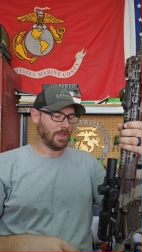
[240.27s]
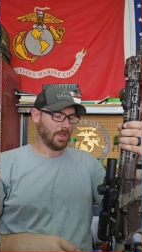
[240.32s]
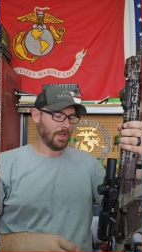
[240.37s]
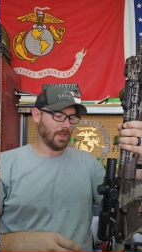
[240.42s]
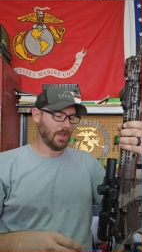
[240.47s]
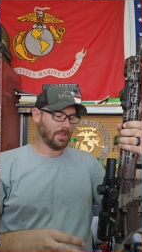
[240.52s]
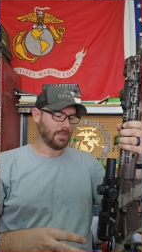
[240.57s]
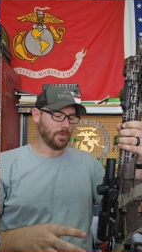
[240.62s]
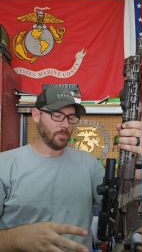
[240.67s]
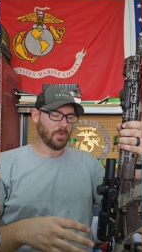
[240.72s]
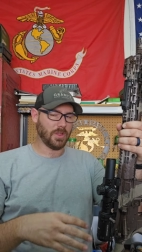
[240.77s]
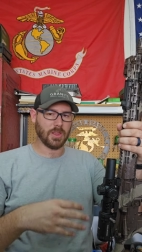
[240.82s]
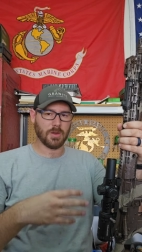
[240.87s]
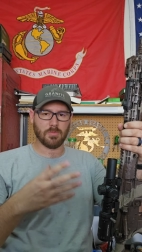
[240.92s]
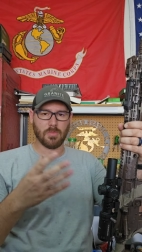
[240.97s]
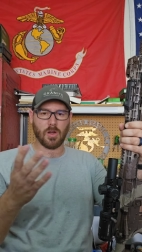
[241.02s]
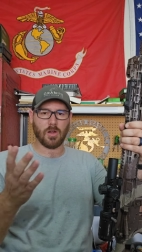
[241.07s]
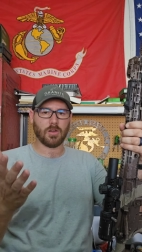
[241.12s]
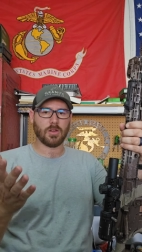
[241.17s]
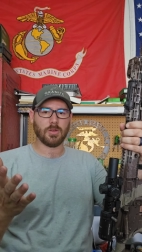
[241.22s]
uh, that we can
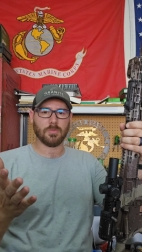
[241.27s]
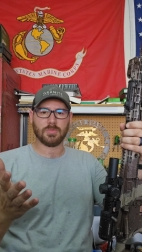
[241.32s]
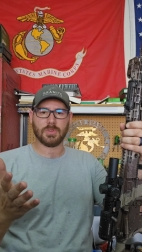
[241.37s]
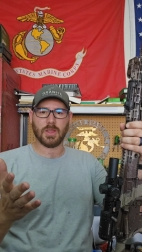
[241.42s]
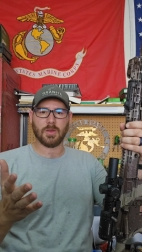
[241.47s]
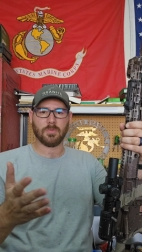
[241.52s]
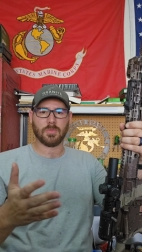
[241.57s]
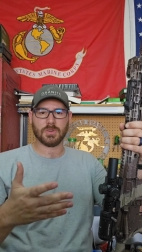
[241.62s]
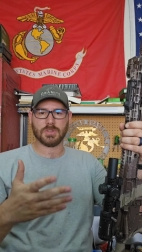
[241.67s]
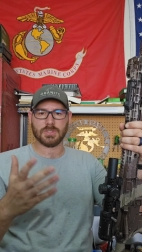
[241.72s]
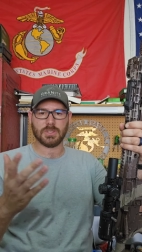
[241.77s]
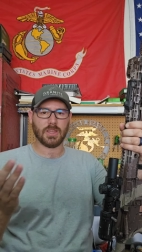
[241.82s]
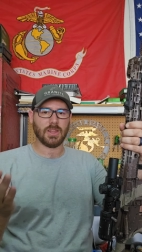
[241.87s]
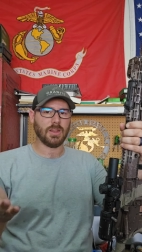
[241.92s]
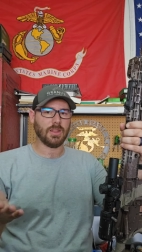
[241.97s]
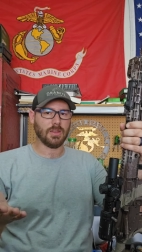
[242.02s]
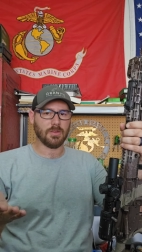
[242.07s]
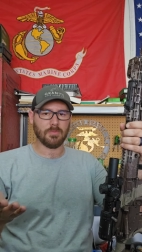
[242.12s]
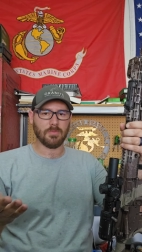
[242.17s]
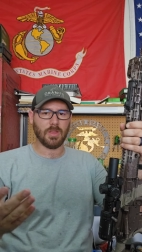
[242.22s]
mark up 10% and,
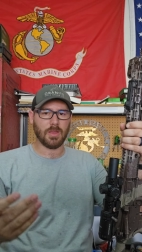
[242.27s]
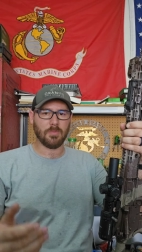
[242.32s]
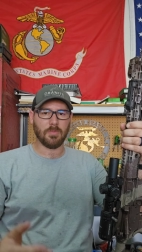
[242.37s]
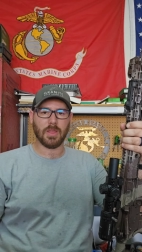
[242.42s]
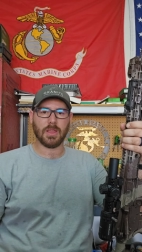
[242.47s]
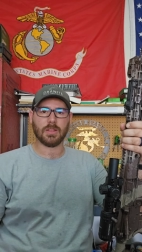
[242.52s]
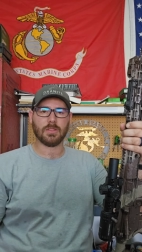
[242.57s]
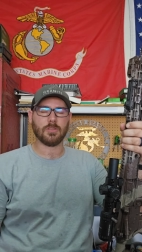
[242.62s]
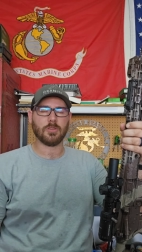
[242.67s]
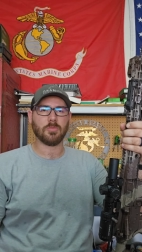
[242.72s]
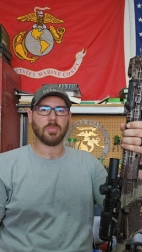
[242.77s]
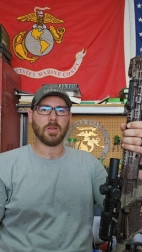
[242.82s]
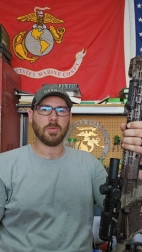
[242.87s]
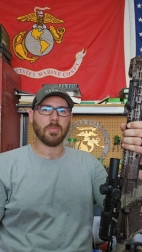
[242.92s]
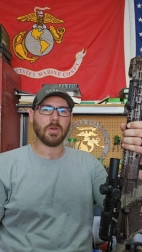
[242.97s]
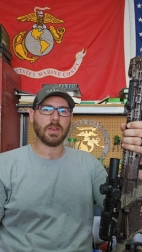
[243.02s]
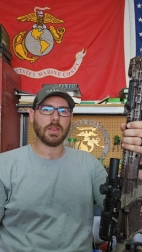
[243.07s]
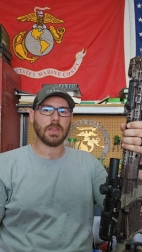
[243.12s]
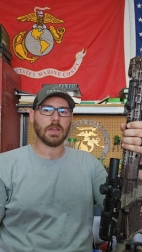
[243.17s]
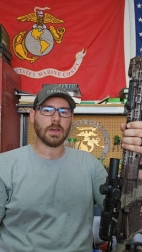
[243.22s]
and, make a little bit of
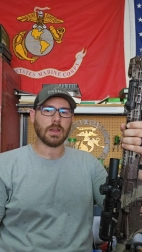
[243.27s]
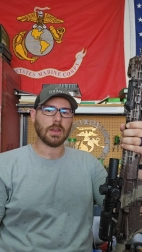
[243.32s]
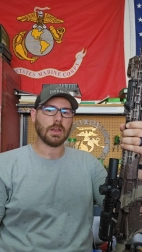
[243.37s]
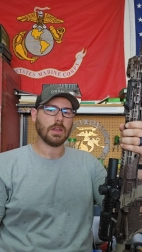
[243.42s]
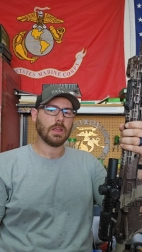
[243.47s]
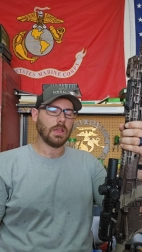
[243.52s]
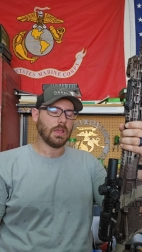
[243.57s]
money on it,